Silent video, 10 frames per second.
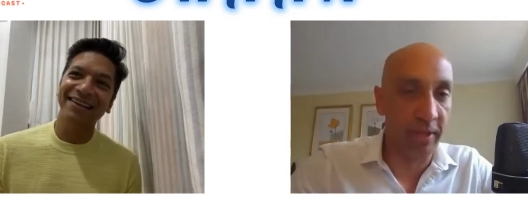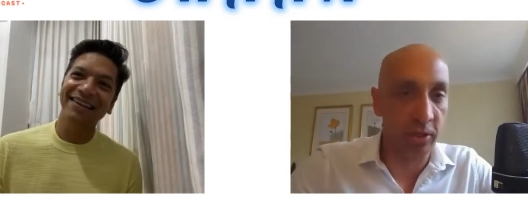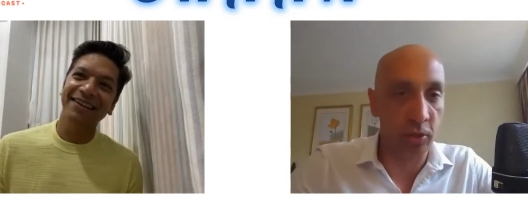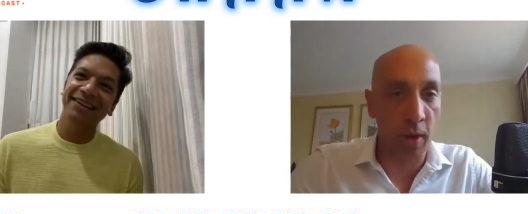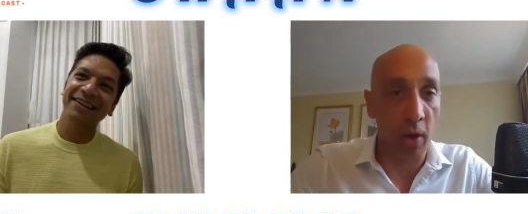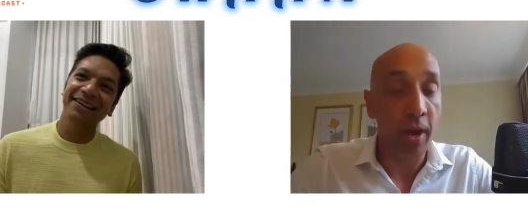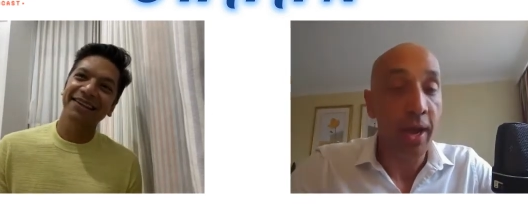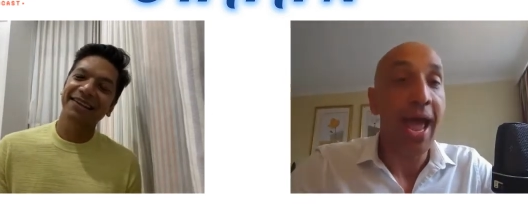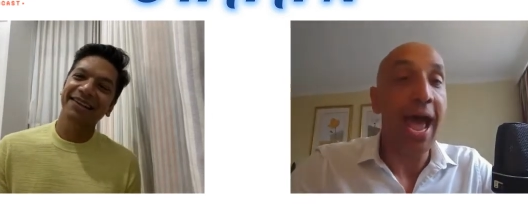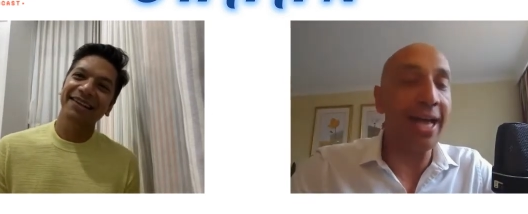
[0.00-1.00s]
Speaker 1: this as well.
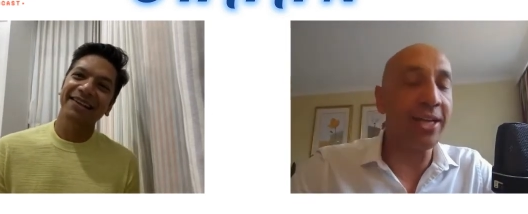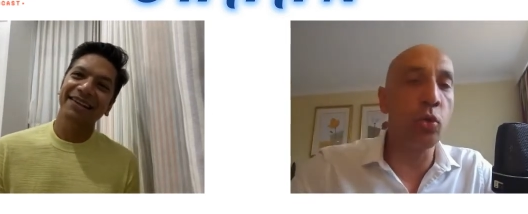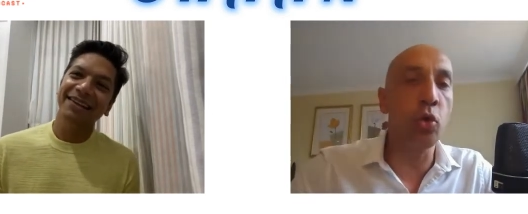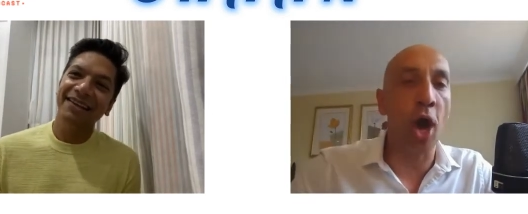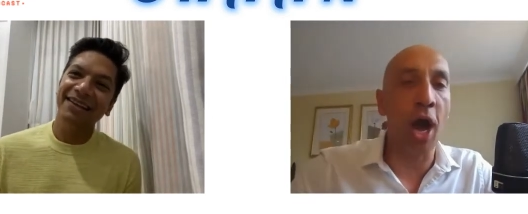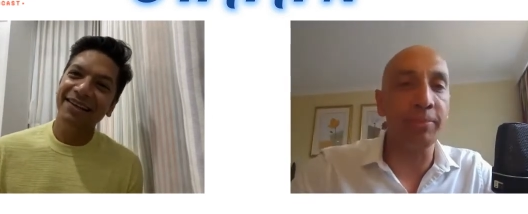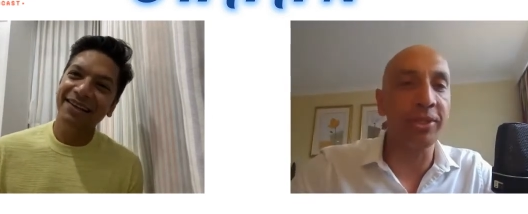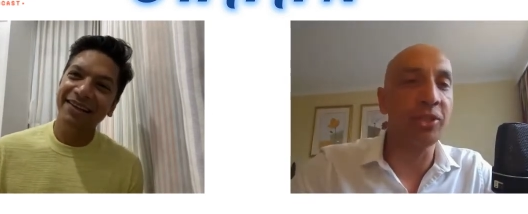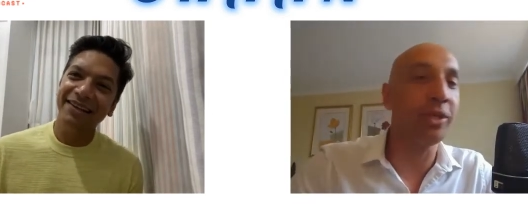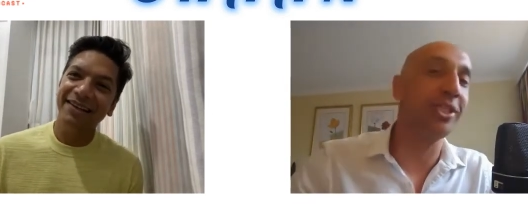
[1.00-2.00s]
As you got up
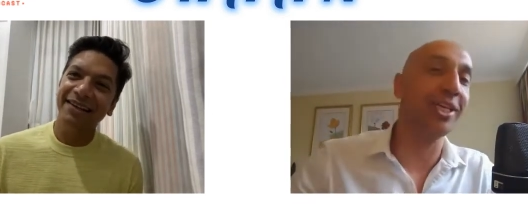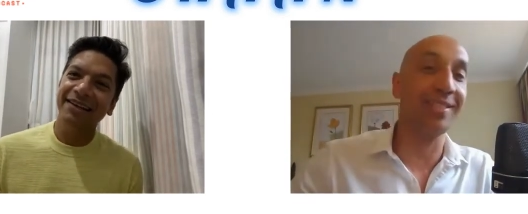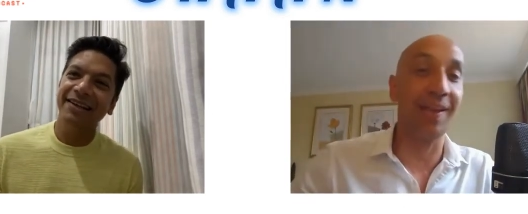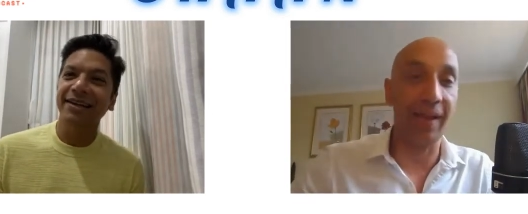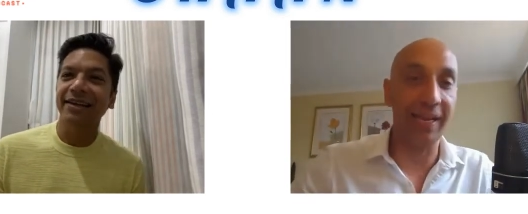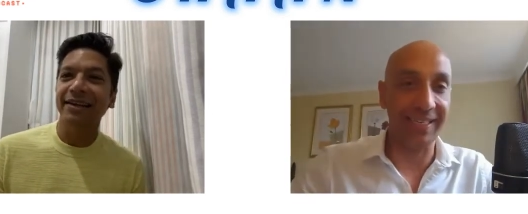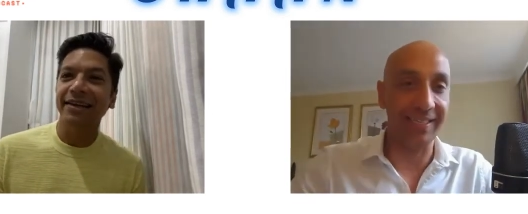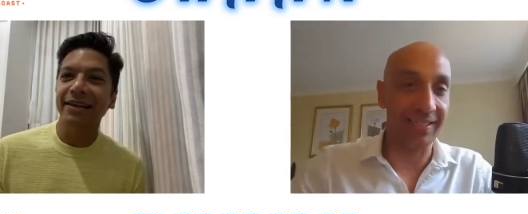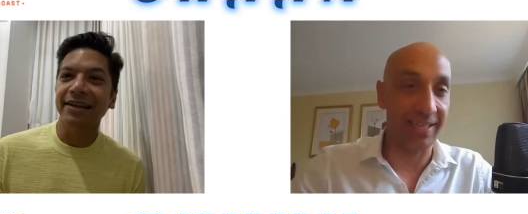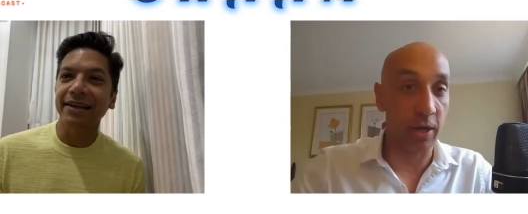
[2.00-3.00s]
just to adjust the
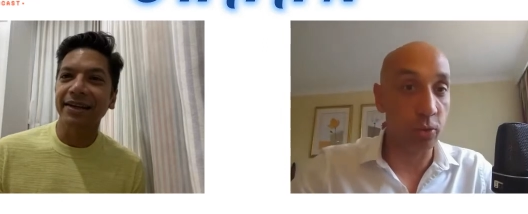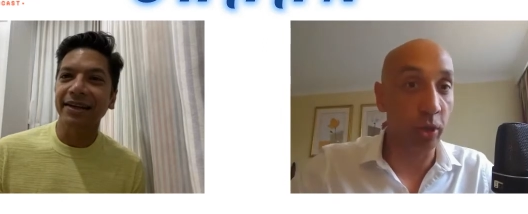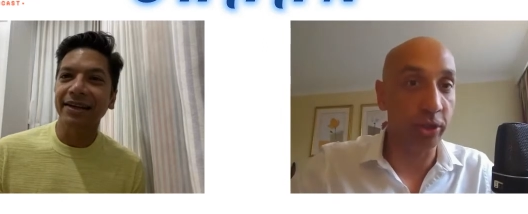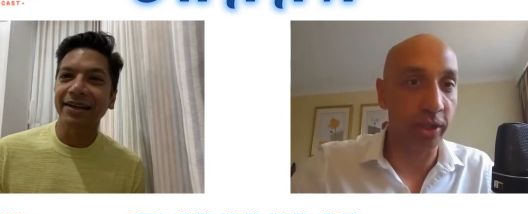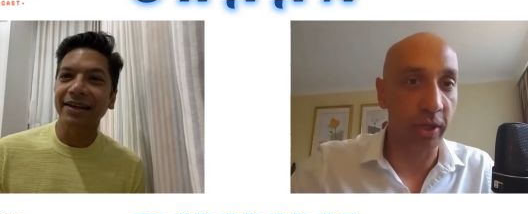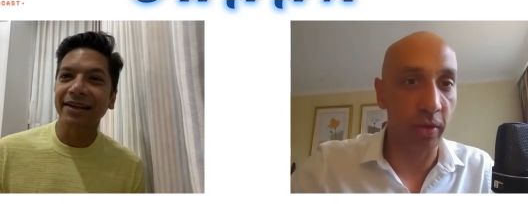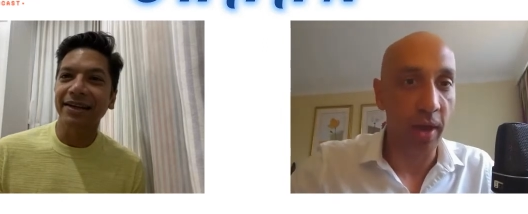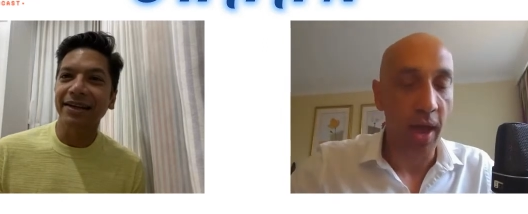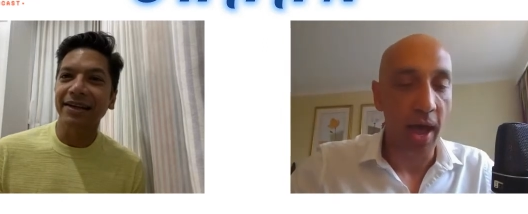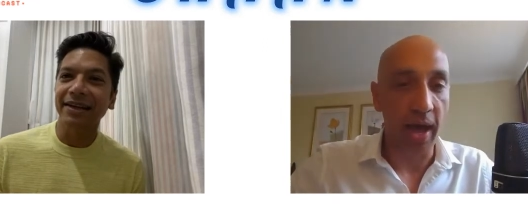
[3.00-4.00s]
lighting just there, I was watching you.
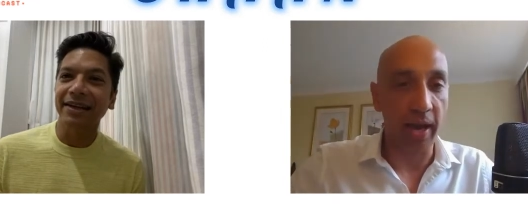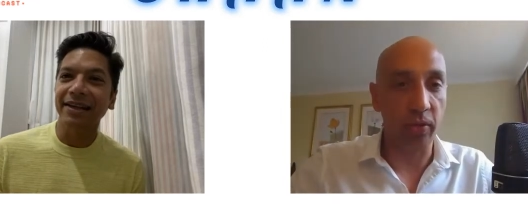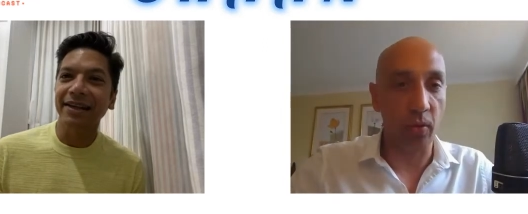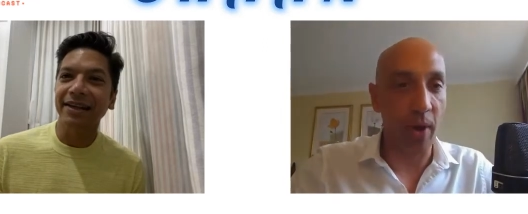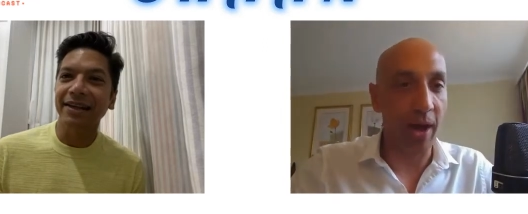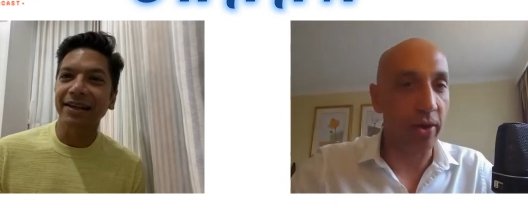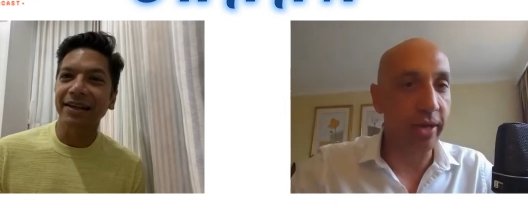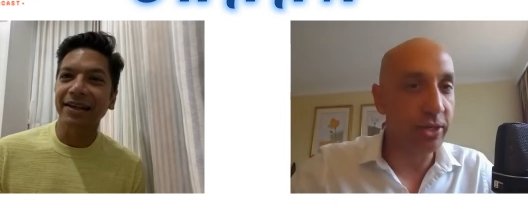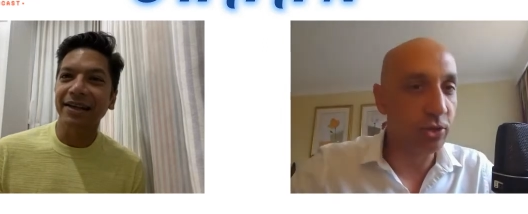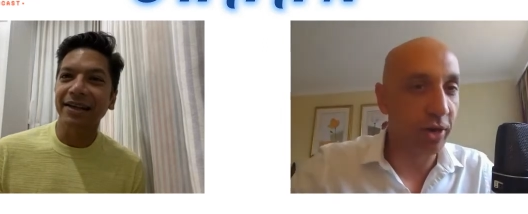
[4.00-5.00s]
And I thought, wow, look
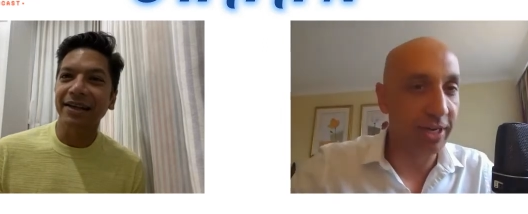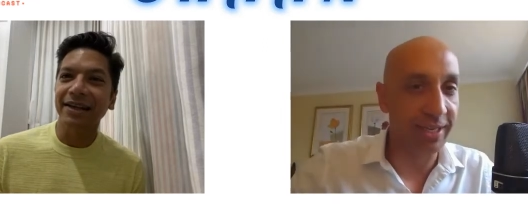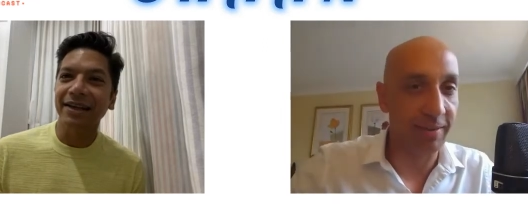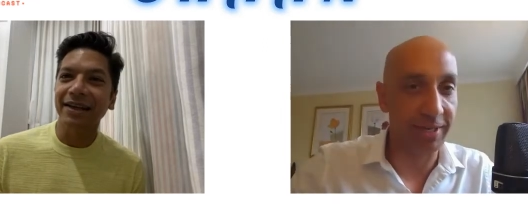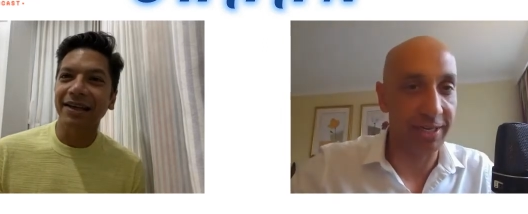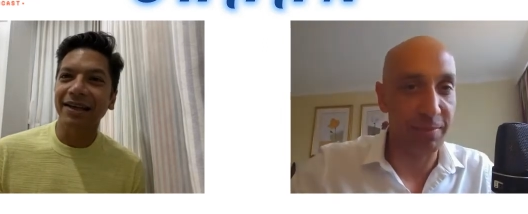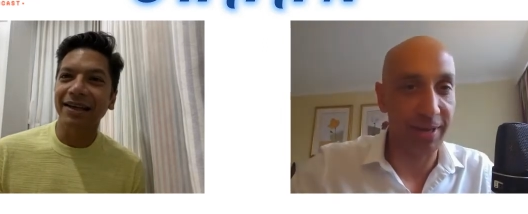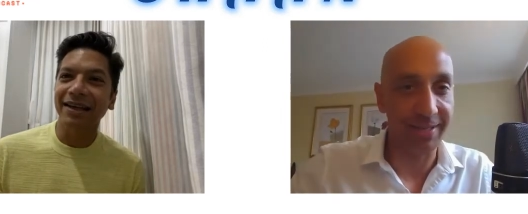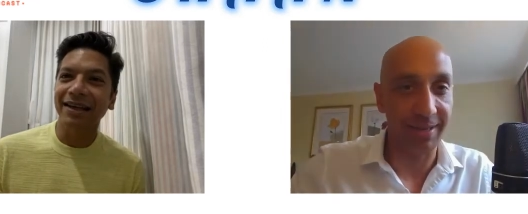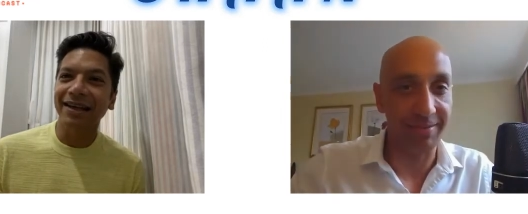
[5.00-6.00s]
at his triceps and his
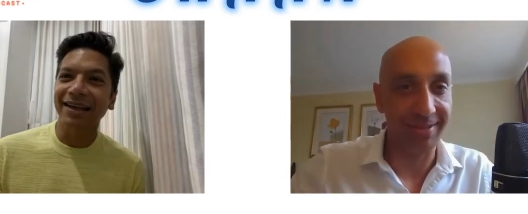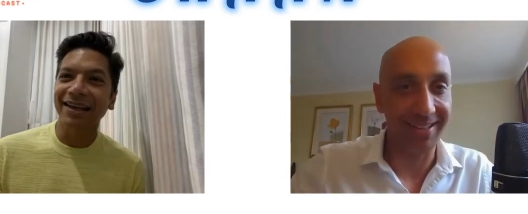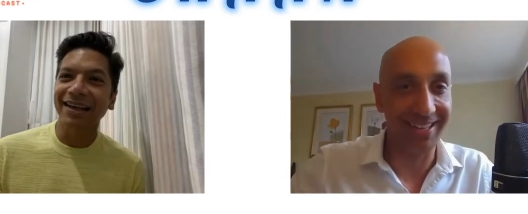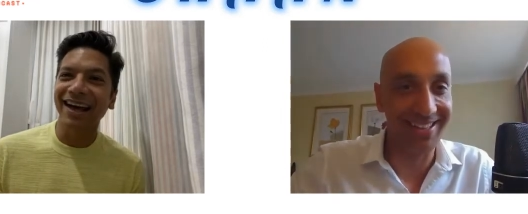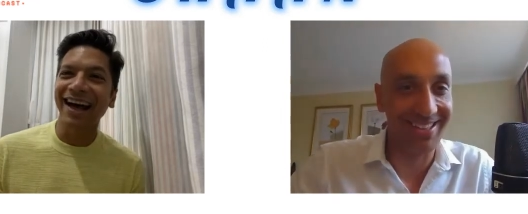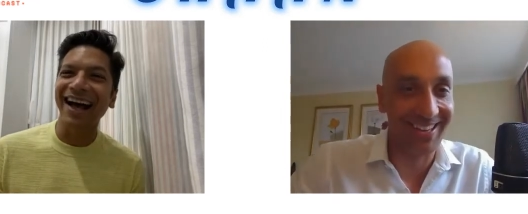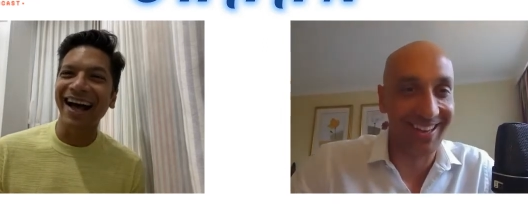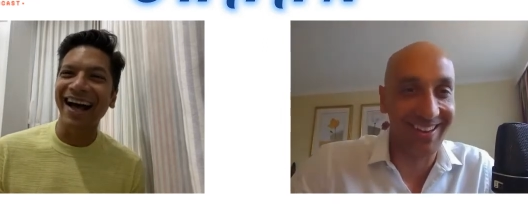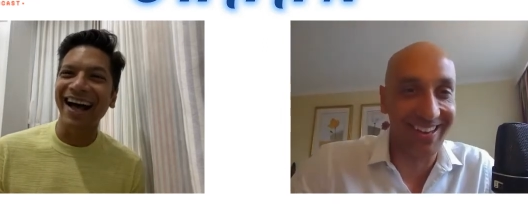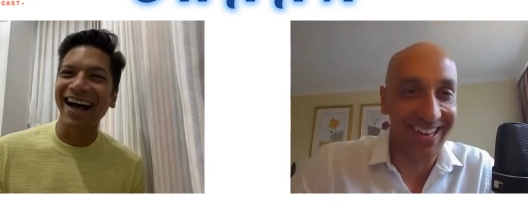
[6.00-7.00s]
biceps. He's
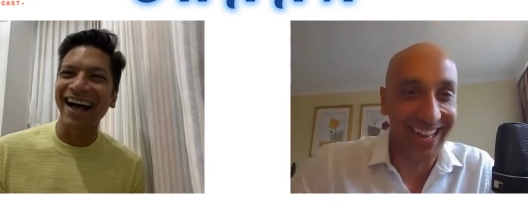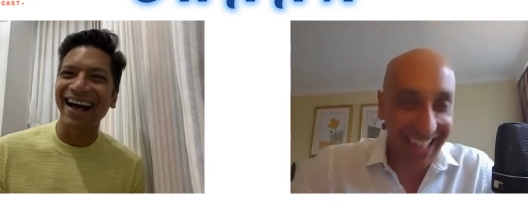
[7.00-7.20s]
looking good.